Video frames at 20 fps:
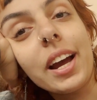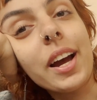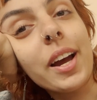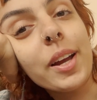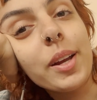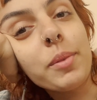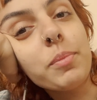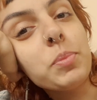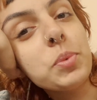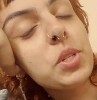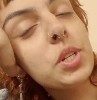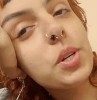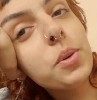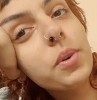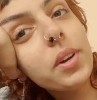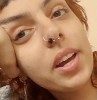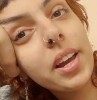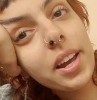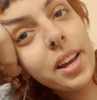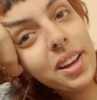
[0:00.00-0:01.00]
I am
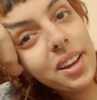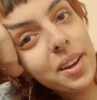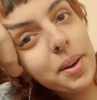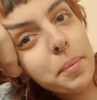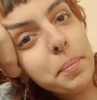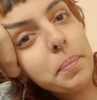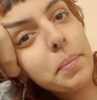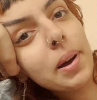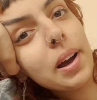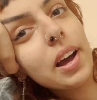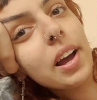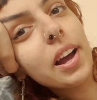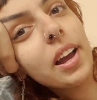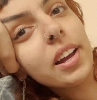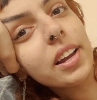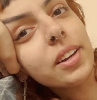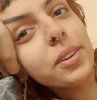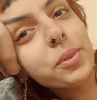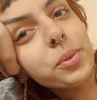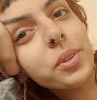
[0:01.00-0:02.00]
doing
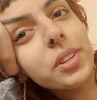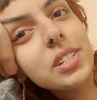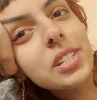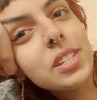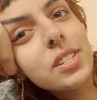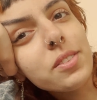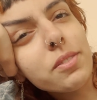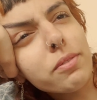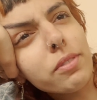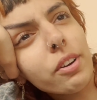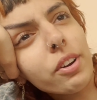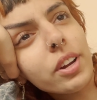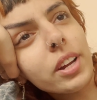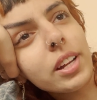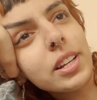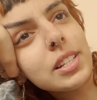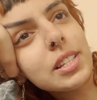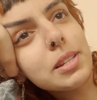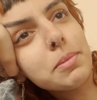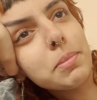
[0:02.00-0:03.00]
my, oh, this is a very
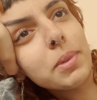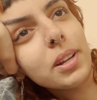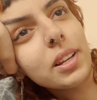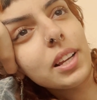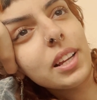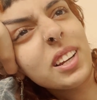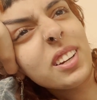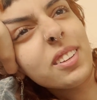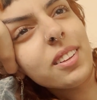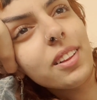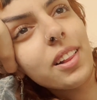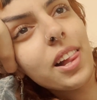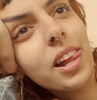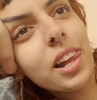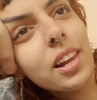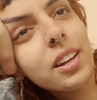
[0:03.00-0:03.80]
intimate little